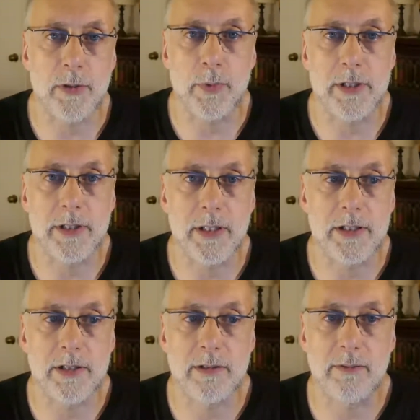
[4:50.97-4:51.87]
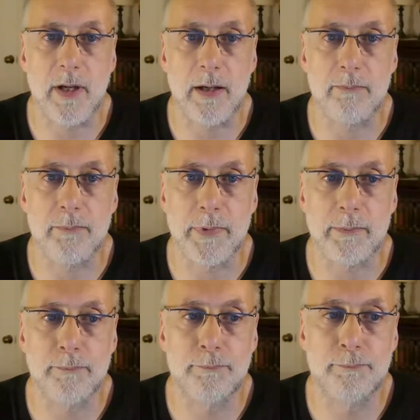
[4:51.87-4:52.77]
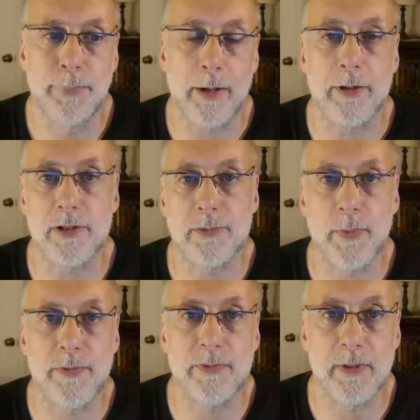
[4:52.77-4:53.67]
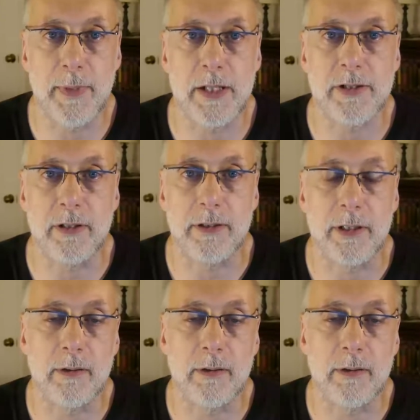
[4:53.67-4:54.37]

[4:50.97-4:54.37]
which is parents with dementia.